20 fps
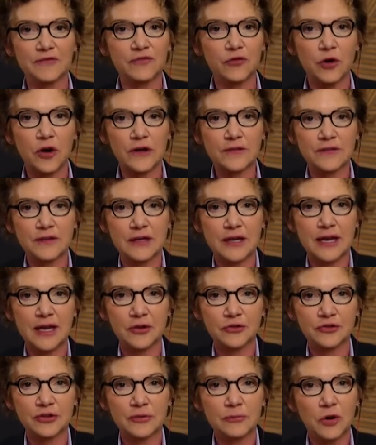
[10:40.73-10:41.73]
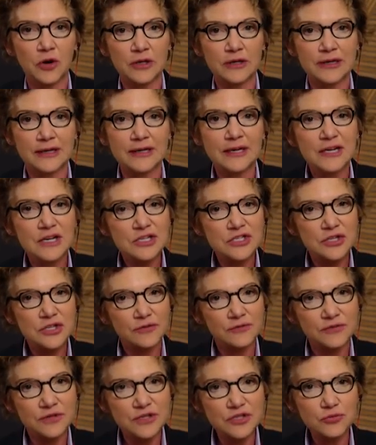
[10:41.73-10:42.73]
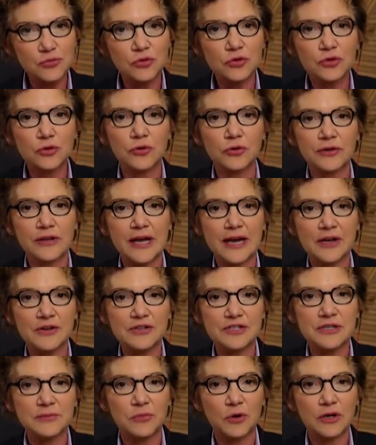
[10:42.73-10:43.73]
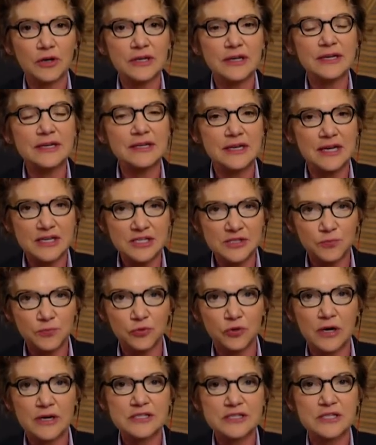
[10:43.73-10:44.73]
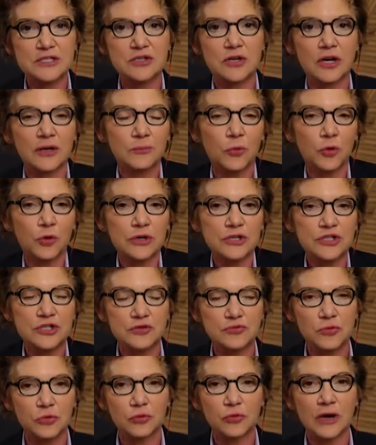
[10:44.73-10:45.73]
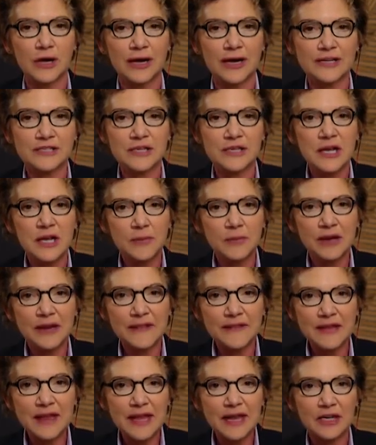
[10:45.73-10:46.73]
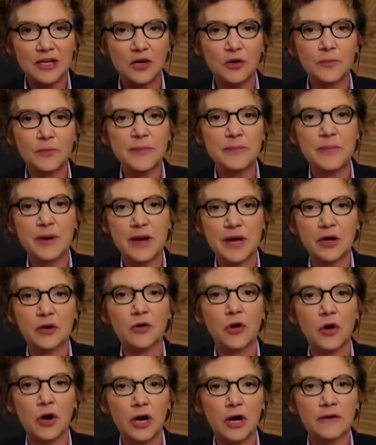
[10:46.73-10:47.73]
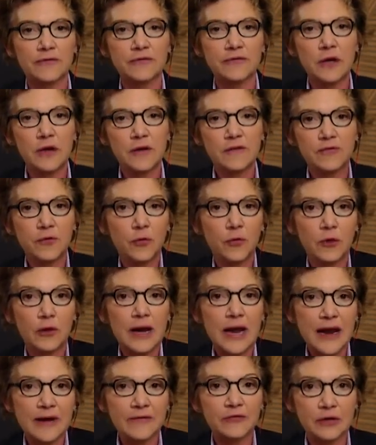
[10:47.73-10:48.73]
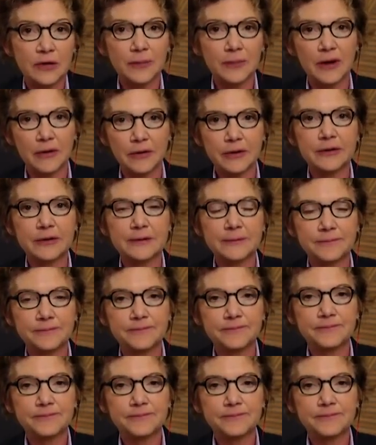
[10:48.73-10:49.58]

frothy housing market. So this will cool the housing market. Yes, prices on mortgages will rise, but in the end, it'll be better off for every American.